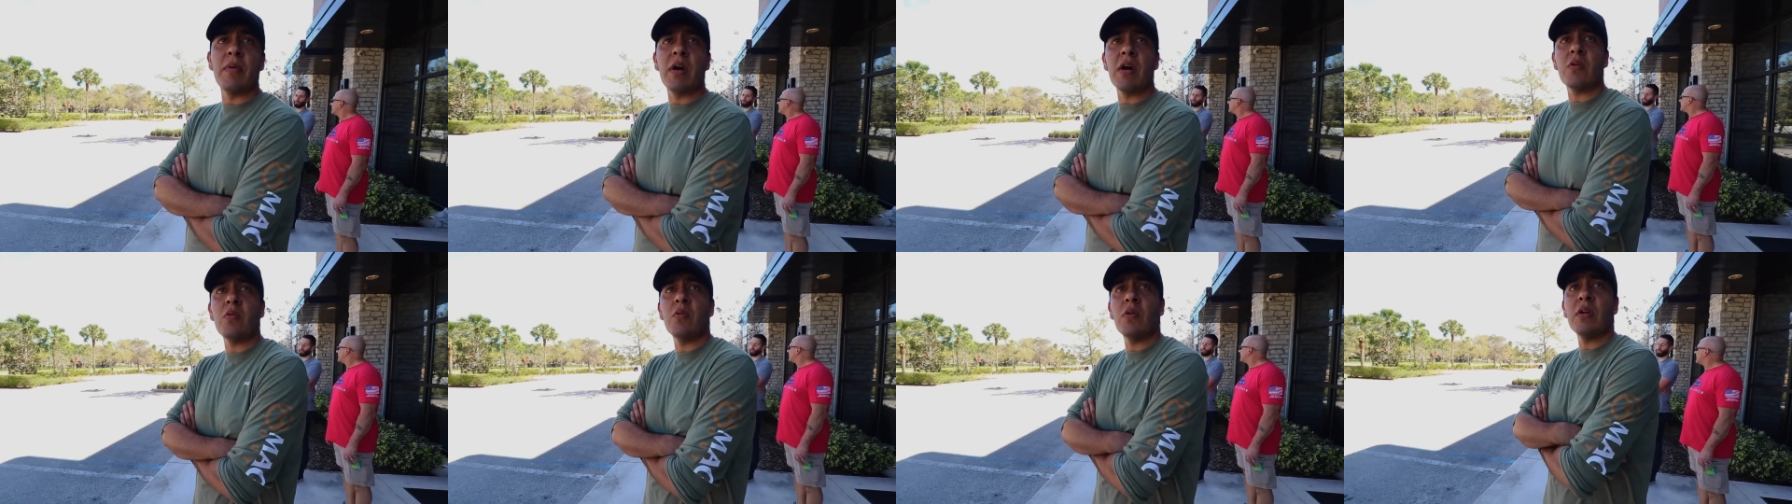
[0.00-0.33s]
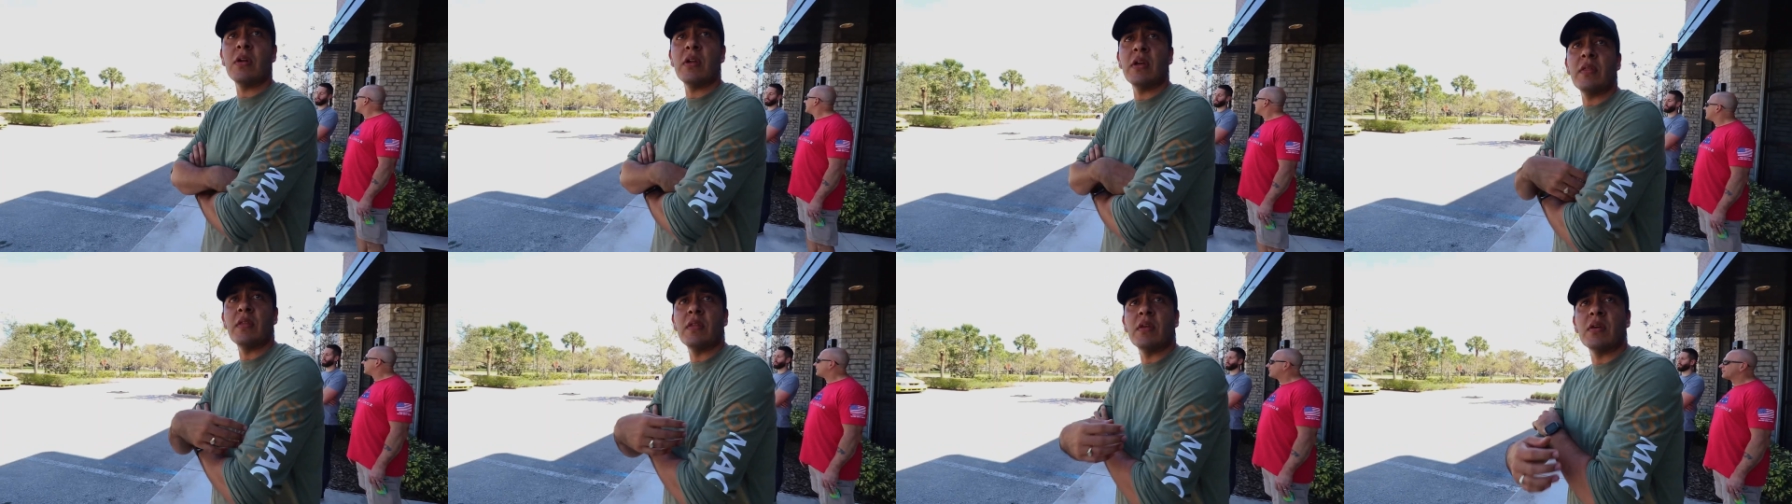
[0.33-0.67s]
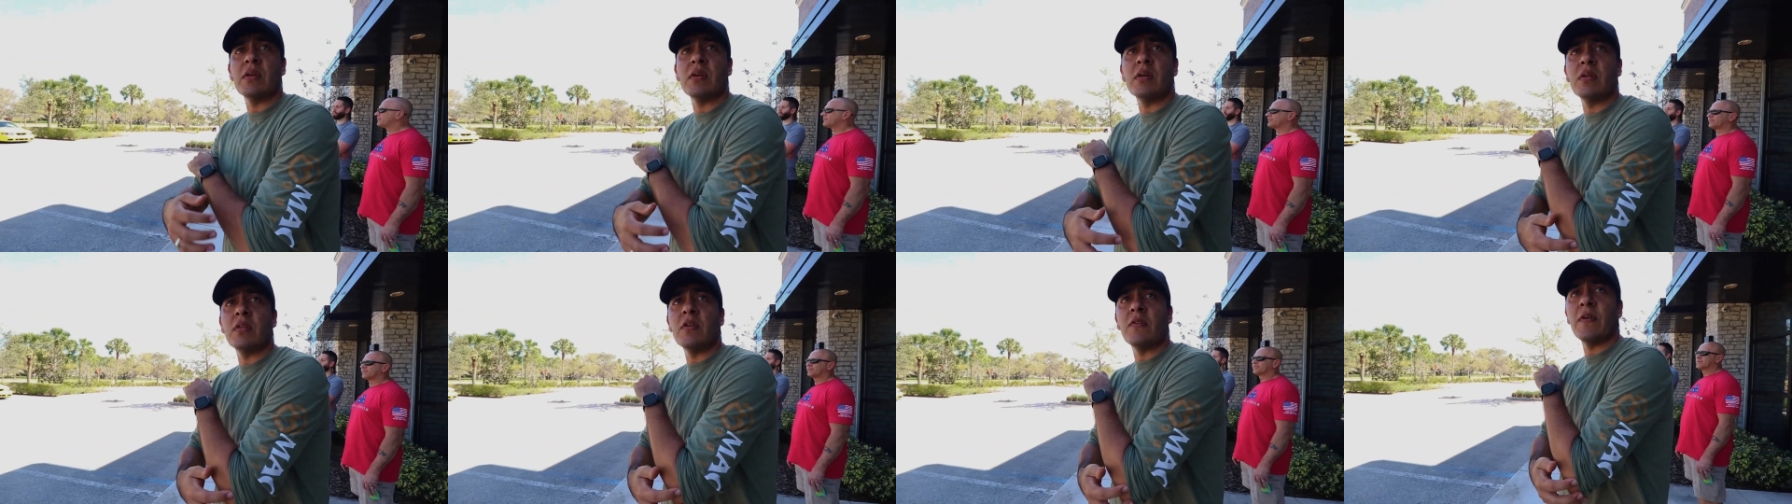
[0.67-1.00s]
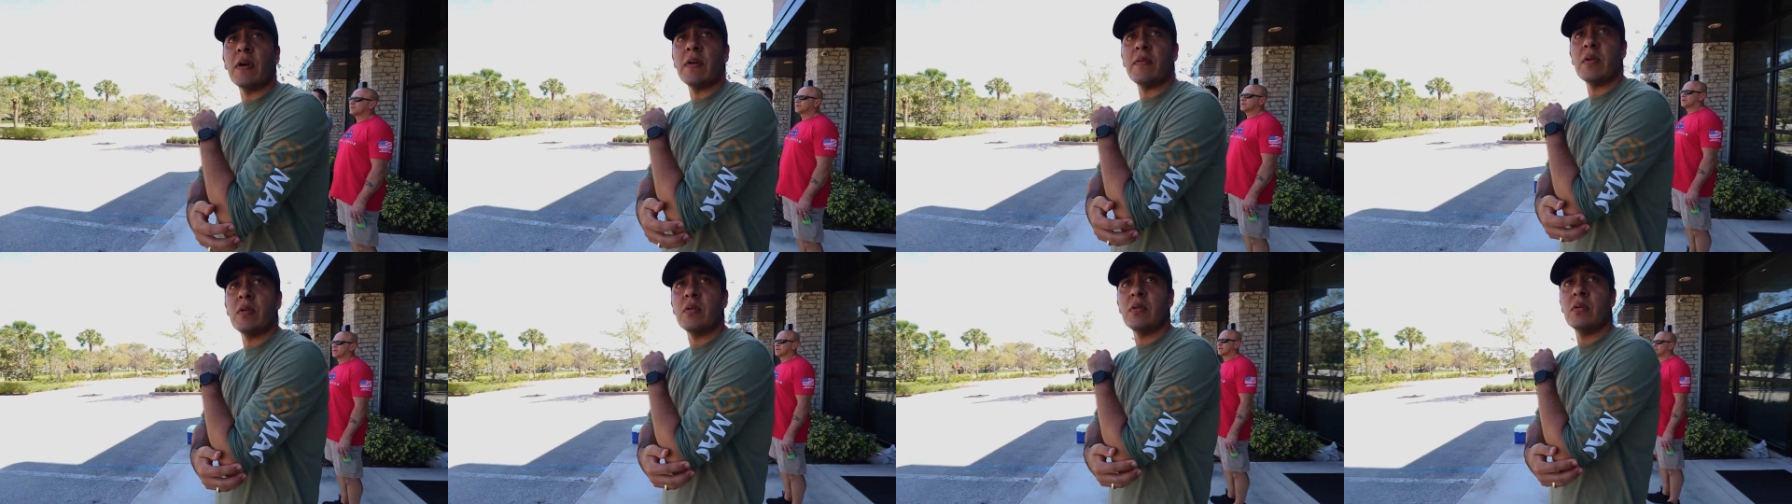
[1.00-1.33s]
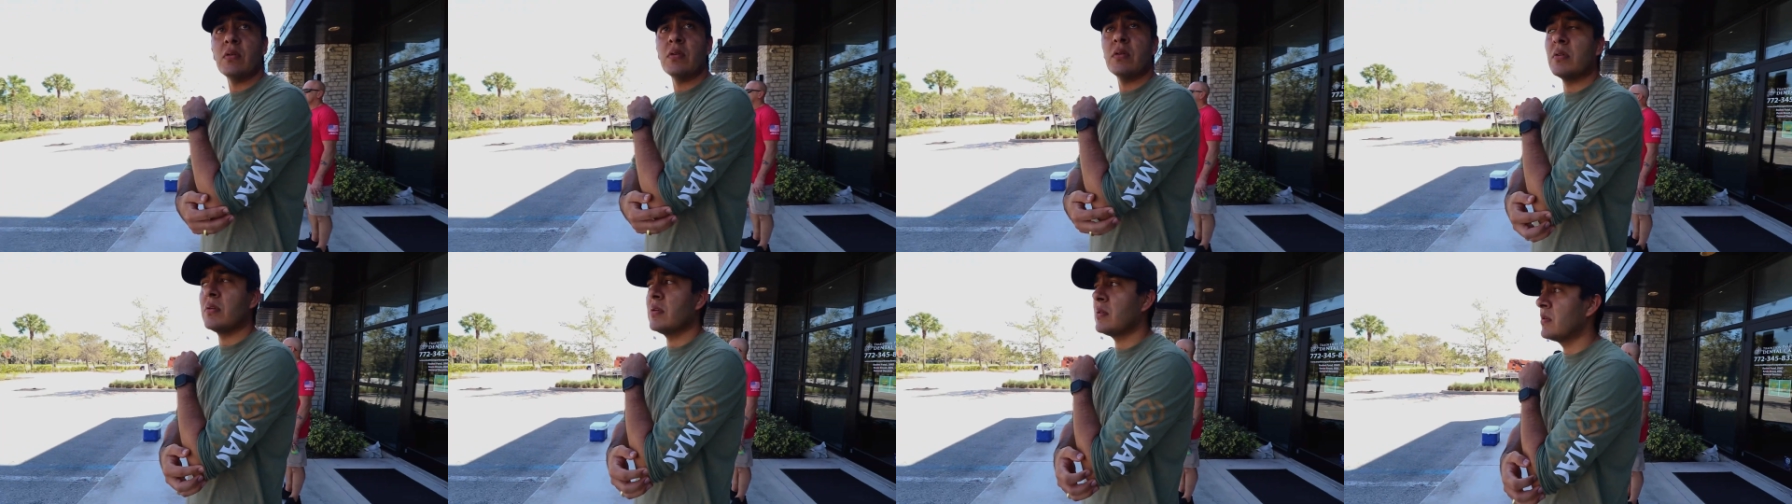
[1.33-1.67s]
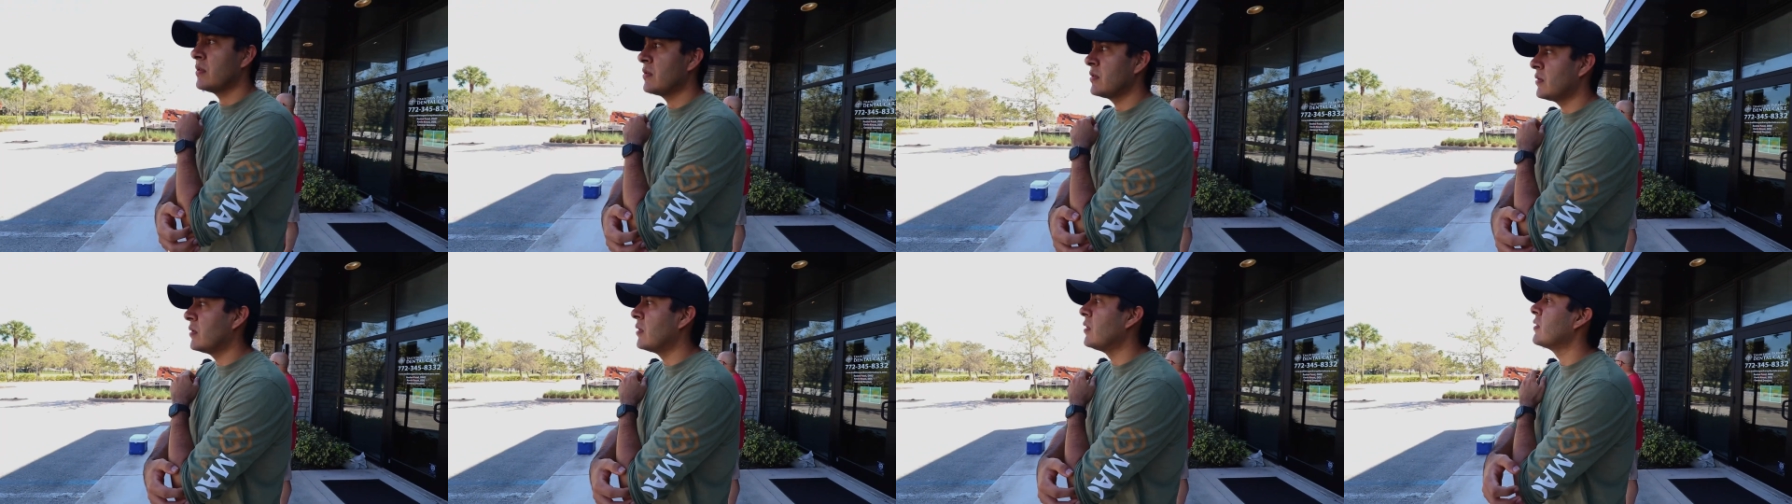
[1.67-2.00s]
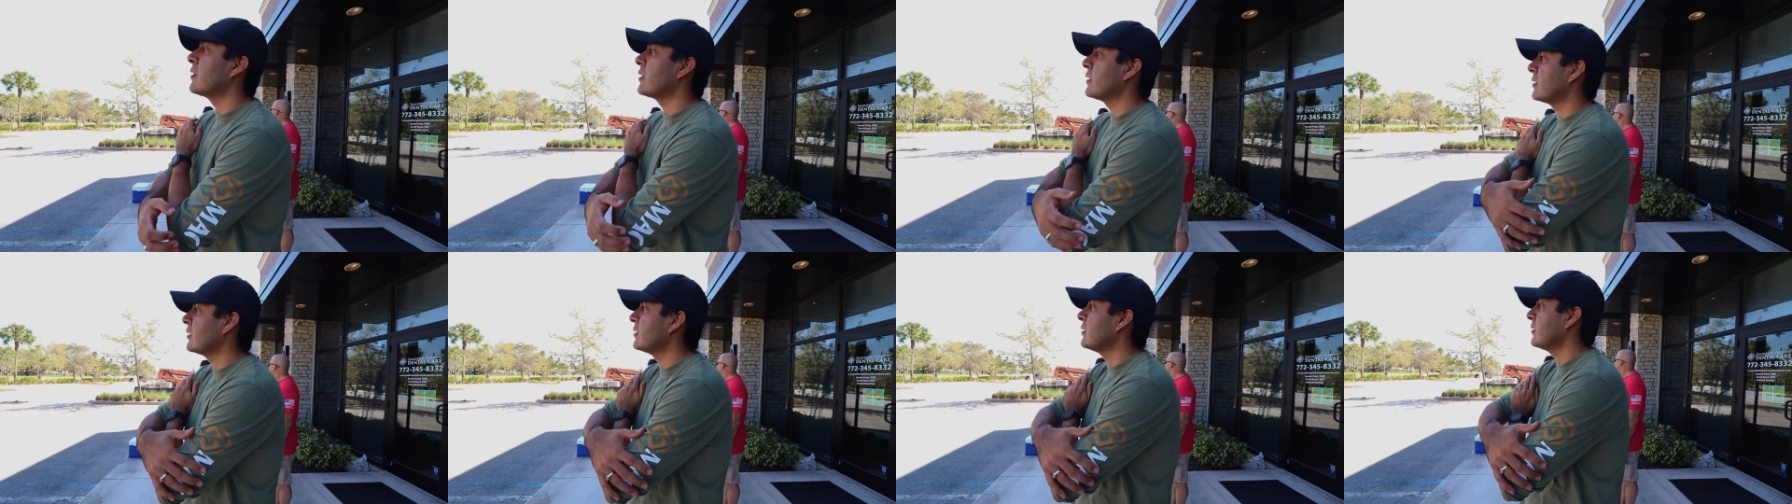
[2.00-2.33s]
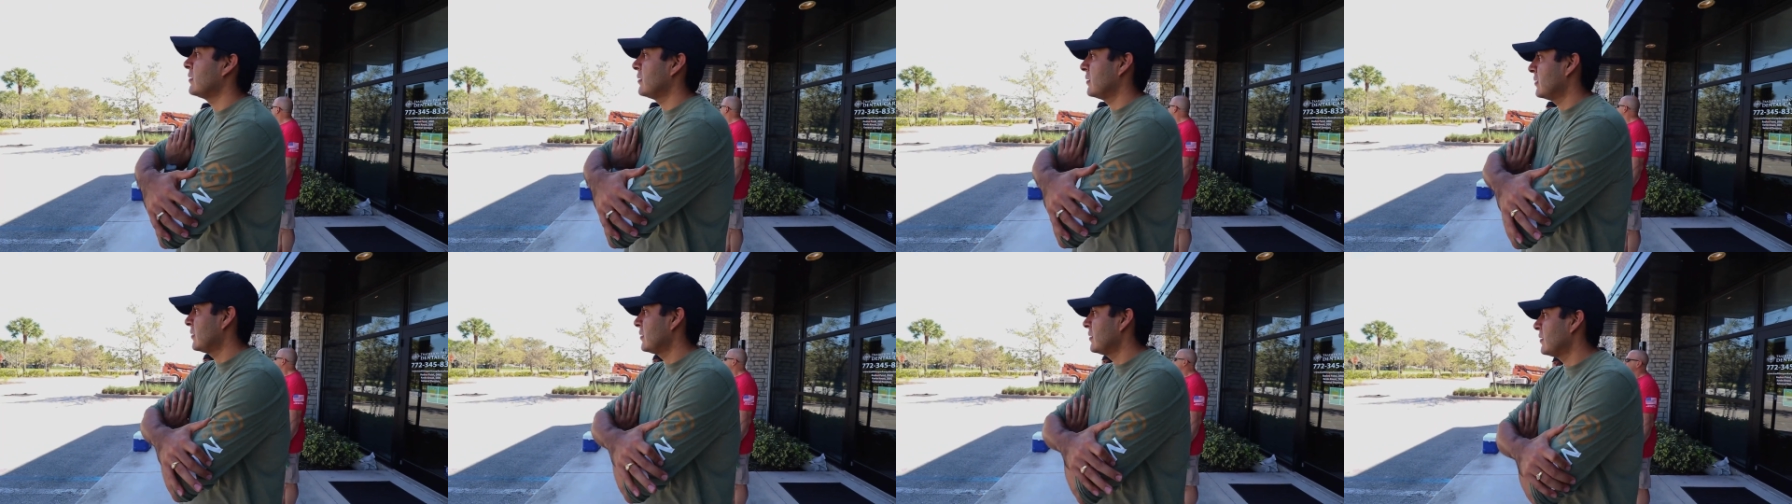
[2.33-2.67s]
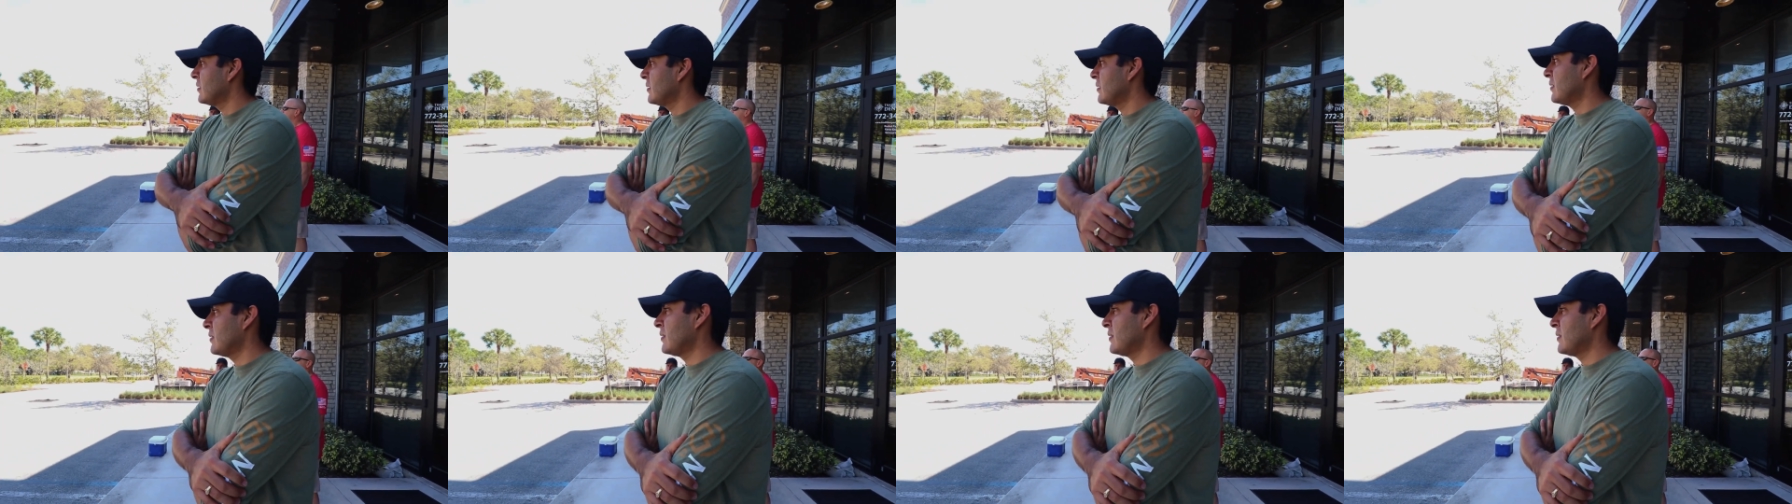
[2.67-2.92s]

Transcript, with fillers: Mach one and the uh, the 50. I did, I did, I did, I did.